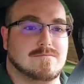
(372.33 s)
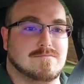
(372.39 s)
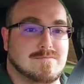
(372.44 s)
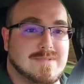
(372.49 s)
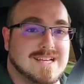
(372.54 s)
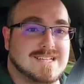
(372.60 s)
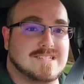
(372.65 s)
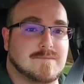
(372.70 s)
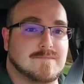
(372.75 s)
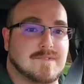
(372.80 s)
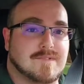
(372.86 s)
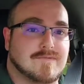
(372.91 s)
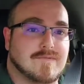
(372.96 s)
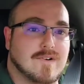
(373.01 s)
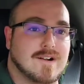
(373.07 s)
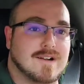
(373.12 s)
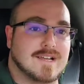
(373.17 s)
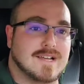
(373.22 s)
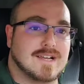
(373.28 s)
mess up the
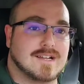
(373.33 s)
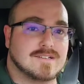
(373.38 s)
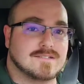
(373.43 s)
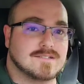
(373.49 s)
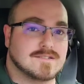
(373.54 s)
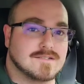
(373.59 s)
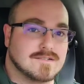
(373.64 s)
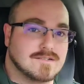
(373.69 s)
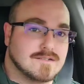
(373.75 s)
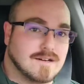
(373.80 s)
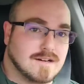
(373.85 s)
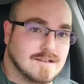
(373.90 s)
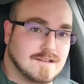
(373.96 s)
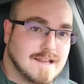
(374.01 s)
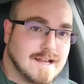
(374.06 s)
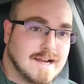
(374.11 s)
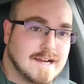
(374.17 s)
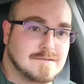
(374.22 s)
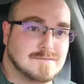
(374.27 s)
front end
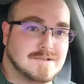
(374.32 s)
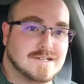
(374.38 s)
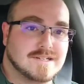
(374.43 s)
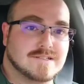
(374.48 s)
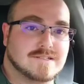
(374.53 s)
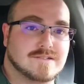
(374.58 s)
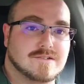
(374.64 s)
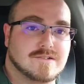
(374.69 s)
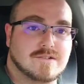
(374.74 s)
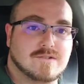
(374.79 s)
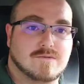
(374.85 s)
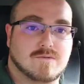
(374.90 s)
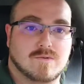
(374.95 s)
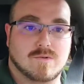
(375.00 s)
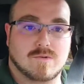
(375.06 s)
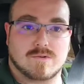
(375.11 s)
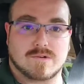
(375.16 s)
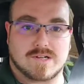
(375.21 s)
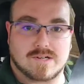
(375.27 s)
alignment
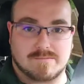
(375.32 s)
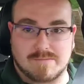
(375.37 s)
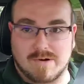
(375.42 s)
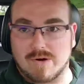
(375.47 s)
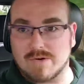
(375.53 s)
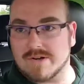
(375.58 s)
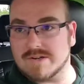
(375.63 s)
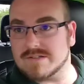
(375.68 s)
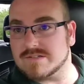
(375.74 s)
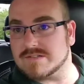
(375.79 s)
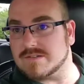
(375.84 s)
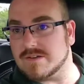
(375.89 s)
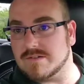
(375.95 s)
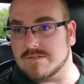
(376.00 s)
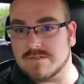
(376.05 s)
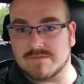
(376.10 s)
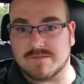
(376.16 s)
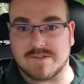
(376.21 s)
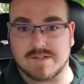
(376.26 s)
or components
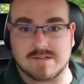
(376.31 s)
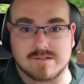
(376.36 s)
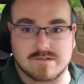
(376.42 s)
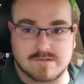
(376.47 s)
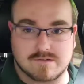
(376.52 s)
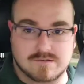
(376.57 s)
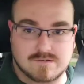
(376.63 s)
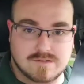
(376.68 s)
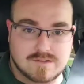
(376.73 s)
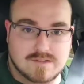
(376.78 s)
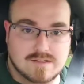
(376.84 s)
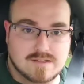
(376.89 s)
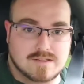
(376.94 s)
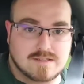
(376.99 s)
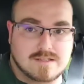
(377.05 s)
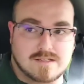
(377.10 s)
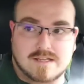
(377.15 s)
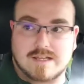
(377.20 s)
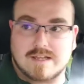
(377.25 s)
of the vehicle,
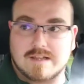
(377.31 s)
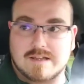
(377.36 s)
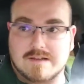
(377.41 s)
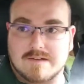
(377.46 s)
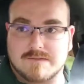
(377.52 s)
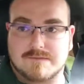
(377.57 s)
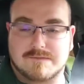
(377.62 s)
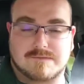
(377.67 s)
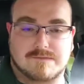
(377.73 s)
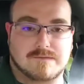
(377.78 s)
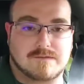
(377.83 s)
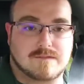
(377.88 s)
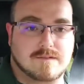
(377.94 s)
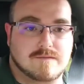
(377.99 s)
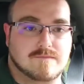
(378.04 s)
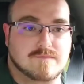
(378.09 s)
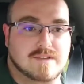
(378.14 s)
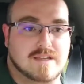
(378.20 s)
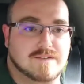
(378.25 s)
if
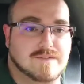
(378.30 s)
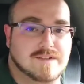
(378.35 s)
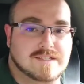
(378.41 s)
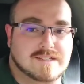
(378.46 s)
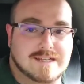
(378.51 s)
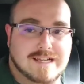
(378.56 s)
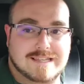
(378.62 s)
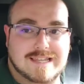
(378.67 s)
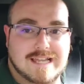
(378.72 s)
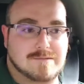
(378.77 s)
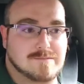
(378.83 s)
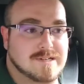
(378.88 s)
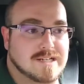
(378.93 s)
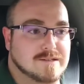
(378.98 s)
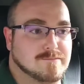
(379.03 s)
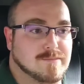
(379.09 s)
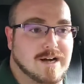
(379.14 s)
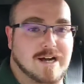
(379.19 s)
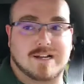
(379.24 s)
it's not that big
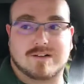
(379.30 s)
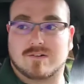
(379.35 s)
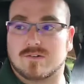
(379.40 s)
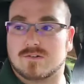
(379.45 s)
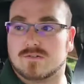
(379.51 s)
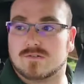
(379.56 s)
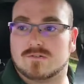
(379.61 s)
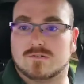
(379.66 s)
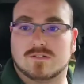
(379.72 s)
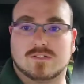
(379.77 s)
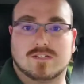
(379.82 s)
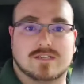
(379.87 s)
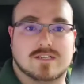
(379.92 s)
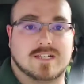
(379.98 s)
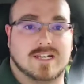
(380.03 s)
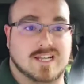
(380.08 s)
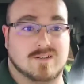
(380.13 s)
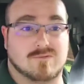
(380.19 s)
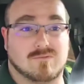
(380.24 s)
a pothole
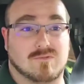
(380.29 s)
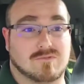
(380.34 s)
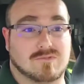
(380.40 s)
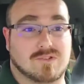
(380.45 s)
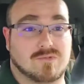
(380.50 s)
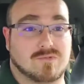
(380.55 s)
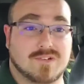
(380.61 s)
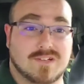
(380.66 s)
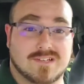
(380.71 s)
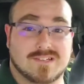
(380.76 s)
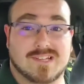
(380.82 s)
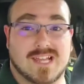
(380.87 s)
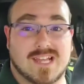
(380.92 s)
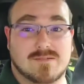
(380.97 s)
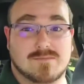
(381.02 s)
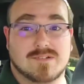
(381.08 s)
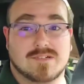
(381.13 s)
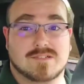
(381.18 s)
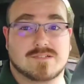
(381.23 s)
and it won't do any
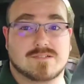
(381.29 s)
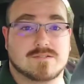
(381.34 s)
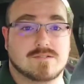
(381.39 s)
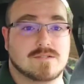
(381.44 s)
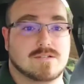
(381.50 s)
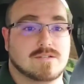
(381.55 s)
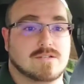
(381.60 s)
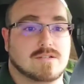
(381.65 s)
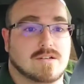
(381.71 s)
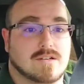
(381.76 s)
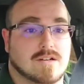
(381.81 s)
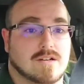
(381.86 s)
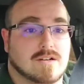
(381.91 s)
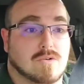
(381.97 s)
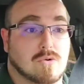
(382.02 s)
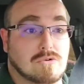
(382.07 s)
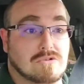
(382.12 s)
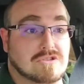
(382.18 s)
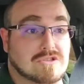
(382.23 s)
damage
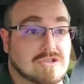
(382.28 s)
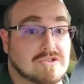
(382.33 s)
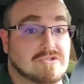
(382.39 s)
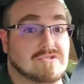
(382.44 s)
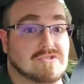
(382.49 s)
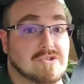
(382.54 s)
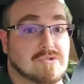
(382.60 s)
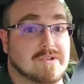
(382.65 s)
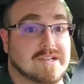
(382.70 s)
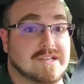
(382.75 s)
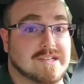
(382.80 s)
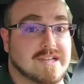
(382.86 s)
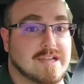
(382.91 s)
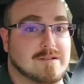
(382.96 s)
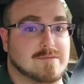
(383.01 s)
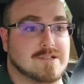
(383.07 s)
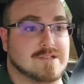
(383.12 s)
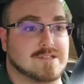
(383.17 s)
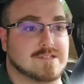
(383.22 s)
or shouldn't do any
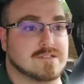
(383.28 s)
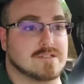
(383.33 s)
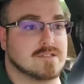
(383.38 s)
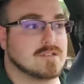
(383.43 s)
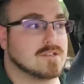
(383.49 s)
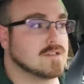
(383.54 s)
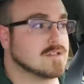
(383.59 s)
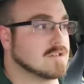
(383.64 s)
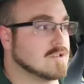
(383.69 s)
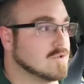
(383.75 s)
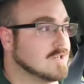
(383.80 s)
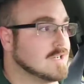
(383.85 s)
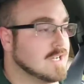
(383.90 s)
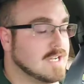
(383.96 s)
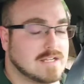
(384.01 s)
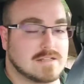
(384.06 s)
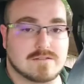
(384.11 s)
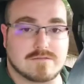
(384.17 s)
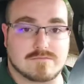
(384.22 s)
damage, go
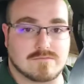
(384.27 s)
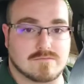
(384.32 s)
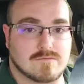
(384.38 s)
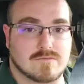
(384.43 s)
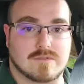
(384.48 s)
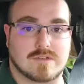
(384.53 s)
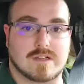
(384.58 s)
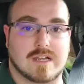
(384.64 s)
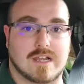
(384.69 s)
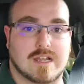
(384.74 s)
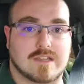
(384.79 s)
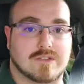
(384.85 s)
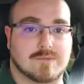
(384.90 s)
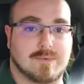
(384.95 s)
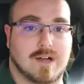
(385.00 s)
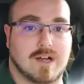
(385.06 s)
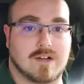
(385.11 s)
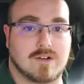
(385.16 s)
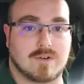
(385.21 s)
ahead and hit the
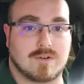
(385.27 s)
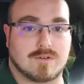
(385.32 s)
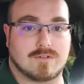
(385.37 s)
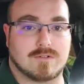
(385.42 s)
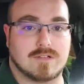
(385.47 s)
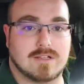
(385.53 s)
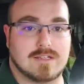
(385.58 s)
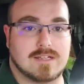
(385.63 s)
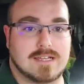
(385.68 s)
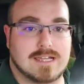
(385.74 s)
pothole,